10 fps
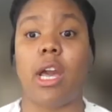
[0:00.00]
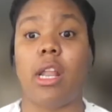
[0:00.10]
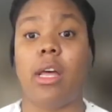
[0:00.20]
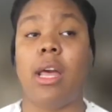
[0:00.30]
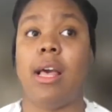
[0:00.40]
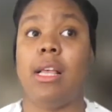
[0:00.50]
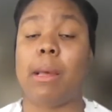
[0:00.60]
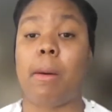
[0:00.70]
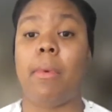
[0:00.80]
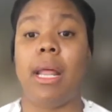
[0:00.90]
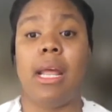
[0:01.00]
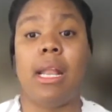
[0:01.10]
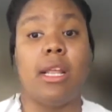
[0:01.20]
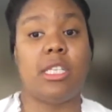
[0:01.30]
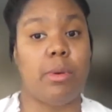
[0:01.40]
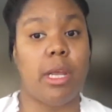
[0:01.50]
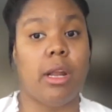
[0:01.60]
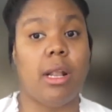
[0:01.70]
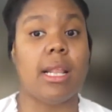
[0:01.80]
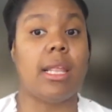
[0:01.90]
gonna take my money and
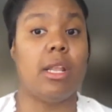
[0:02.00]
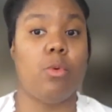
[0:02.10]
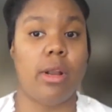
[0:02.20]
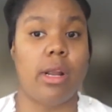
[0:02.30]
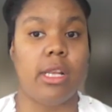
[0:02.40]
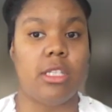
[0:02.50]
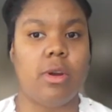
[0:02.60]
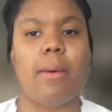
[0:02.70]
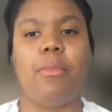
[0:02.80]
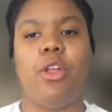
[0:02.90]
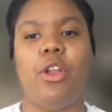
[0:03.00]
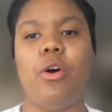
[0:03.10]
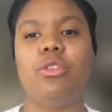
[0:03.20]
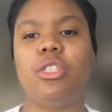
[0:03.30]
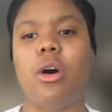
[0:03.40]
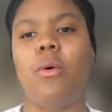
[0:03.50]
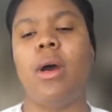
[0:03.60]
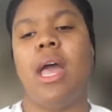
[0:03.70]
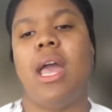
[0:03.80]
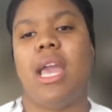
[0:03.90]
disappear like they do on their Instagram, you know? So
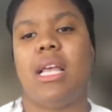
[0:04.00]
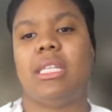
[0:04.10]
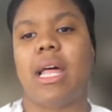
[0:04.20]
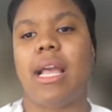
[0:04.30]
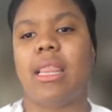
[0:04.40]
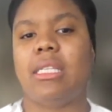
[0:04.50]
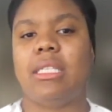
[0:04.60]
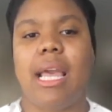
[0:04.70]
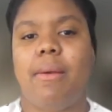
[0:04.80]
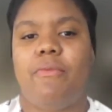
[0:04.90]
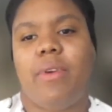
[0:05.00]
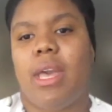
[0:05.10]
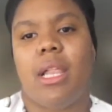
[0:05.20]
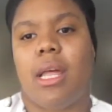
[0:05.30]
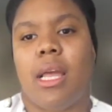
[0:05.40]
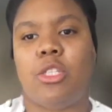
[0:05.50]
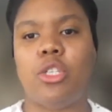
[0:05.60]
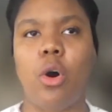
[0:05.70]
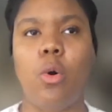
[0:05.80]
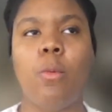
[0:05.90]
it's like the same feeling.
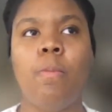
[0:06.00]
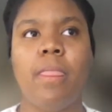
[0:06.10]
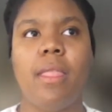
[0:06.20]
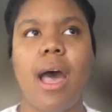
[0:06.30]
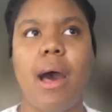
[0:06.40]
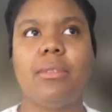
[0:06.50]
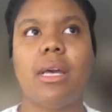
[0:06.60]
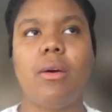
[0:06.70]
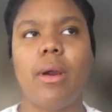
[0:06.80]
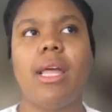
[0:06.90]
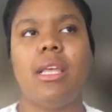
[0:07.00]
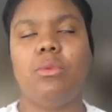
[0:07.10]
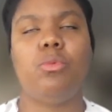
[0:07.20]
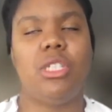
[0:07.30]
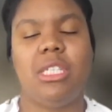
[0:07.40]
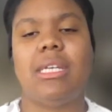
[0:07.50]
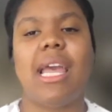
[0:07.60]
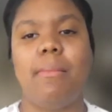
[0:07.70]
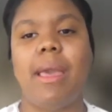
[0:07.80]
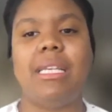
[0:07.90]
So I was like, okay, this what she's
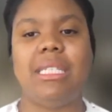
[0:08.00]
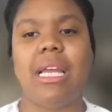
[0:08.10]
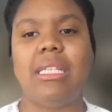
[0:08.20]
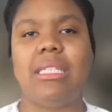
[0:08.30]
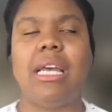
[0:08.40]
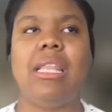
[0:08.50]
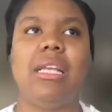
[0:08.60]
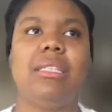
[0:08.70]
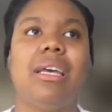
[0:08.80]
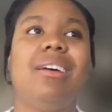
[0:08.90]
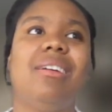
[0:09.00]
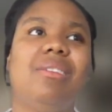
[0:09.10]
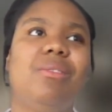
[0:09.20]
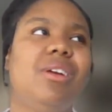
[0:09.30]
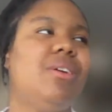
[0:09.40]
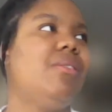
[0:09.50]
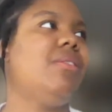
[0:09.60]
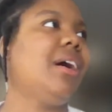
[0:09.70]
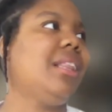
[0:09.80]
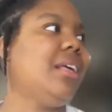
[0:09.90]
saying makes sense. And then it's like, oh, you know,
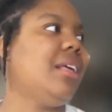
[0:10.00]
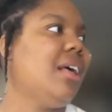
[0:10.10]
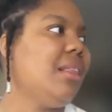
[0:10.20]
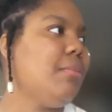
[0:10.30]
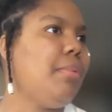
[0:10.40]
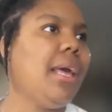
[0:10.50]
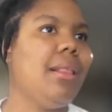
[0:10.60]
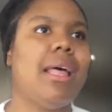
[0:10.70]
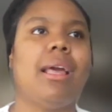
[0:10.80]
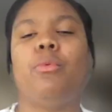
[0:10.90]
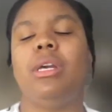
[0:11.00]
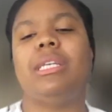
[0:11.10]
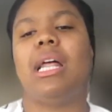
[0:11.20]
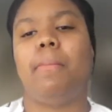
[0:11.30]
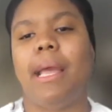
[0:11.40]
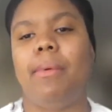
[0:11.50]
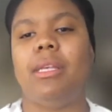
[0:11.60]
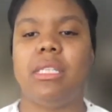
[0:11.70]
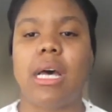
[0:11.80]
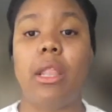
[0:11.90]
I got the babe, like, well, he's not a baby,
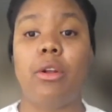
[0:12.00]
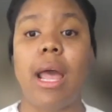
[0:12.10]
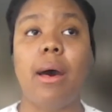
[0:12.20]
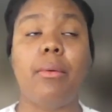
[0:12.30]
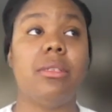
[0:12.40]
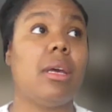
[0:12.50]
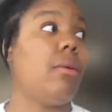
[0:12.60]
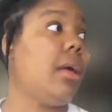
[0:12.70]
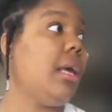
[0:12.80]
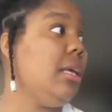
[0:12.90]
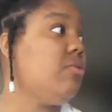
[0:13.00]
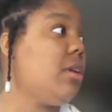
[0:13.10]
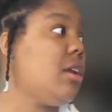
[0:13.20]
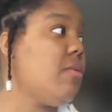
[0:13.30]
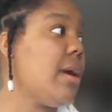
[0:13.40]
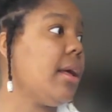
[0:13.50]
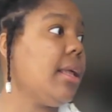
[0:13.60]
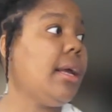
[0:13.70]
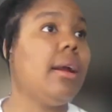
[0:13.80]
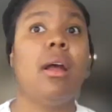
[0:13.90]
he's a toddler now. It's like, okay, he's running around
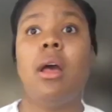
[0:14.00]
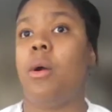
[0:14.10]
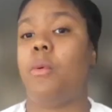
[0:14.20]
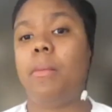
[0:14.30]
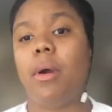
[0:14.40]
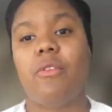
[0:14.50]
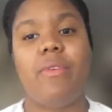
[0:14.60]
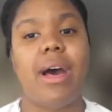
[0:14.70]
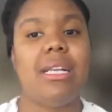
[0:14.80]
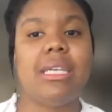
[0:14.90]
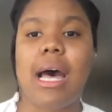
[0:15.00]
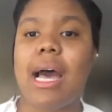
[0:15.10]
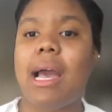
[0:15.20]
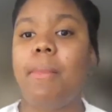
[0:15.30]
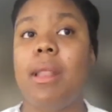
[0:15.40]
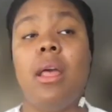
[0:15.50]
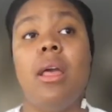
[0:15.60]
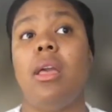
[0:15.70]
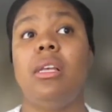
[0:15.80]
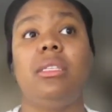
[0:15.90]
here, but I'm gonna find time. And
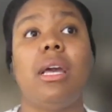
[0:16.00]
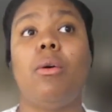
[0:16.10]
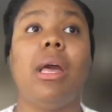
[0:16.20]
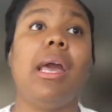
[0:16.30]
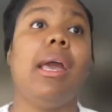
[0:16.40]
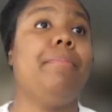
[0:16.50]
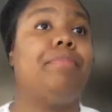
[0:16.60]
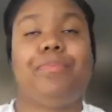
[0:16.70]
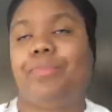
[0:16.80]
it's like, okay,